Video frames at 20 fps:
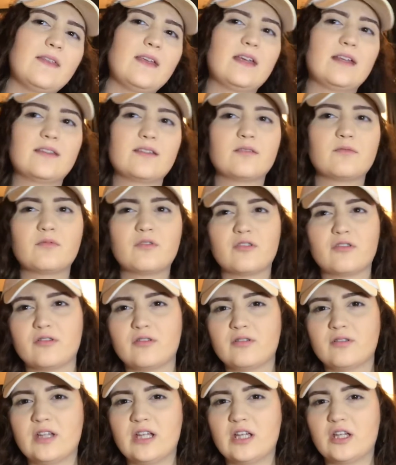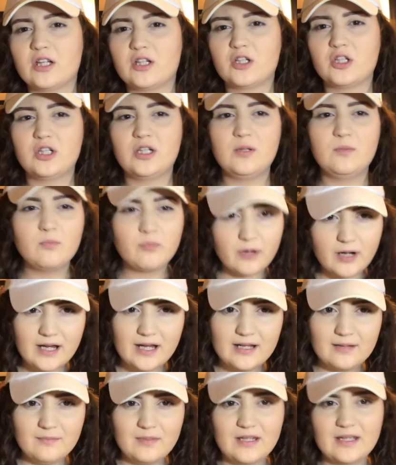think it's a shitty
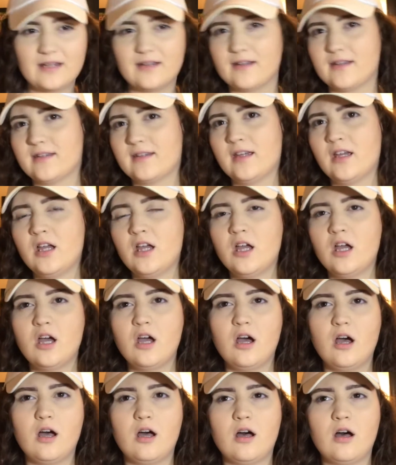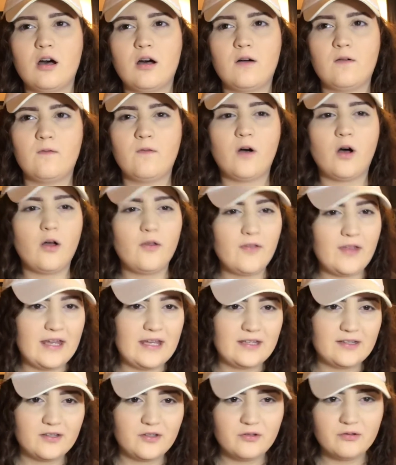brand because of all the
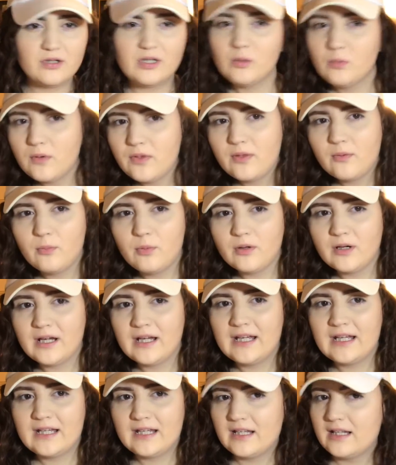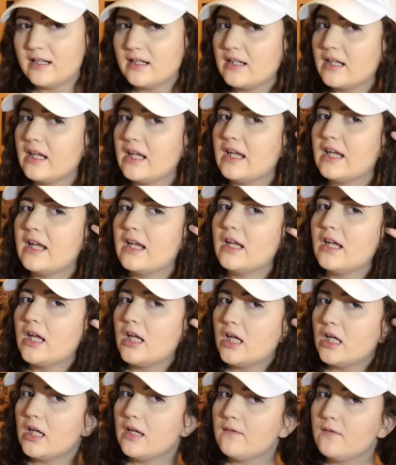history with the brand.
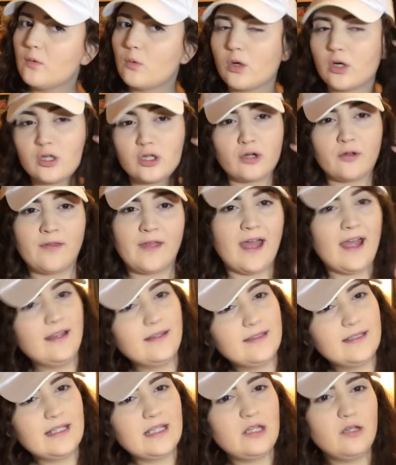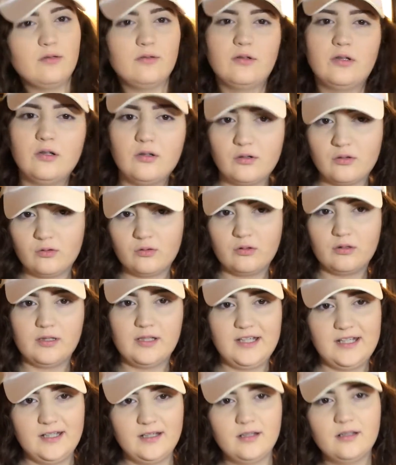And if you want to know that tea, you can Google
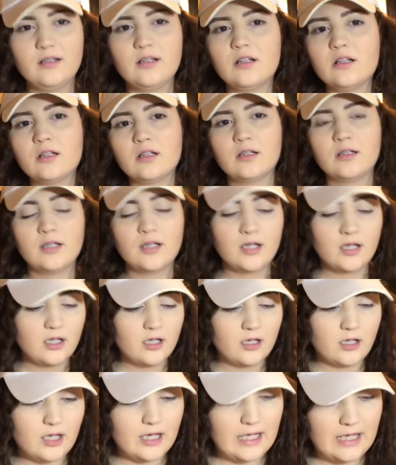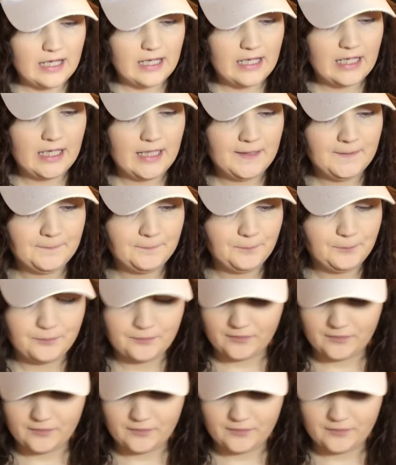it. And